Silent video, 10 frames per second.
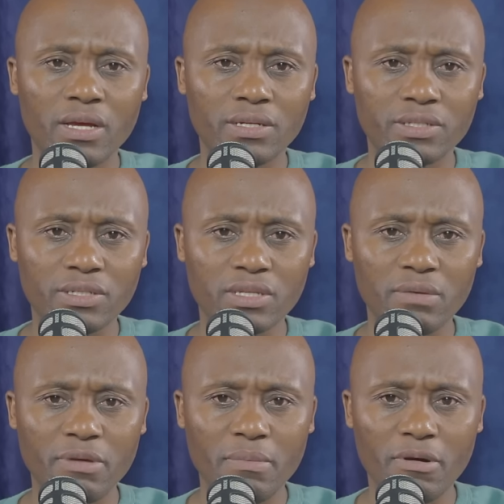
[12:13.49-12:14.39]
Just give me
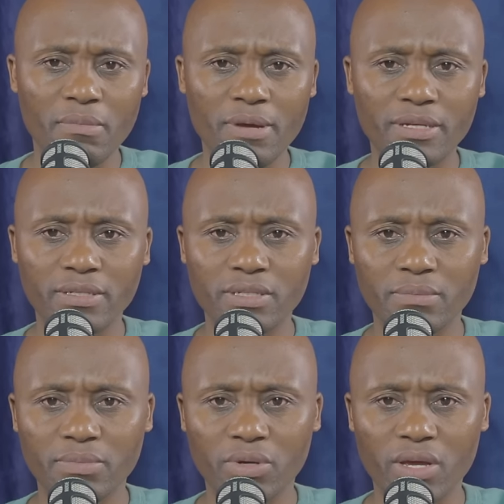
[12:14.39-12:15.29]
a moment. I'm
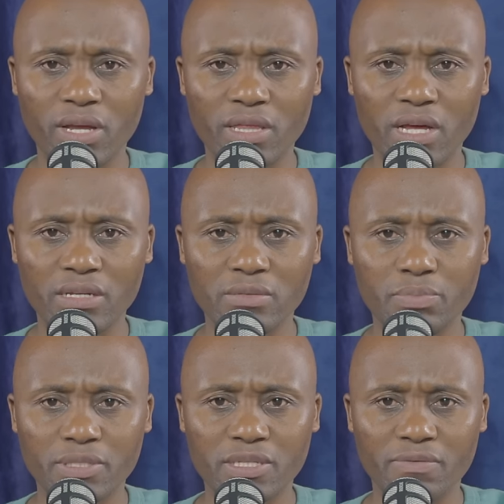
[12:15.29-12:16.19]
looking at that
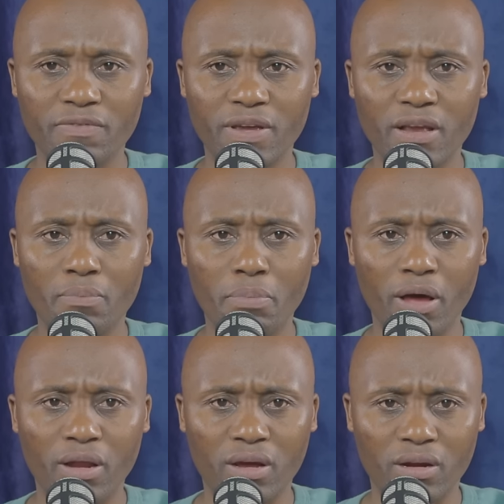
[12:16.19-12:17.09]
specific
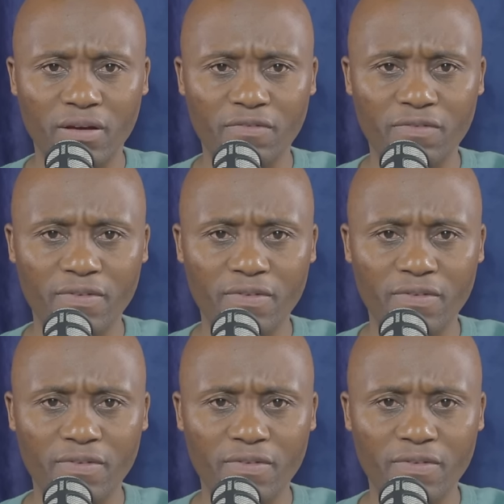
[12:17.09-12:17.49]
paragraph.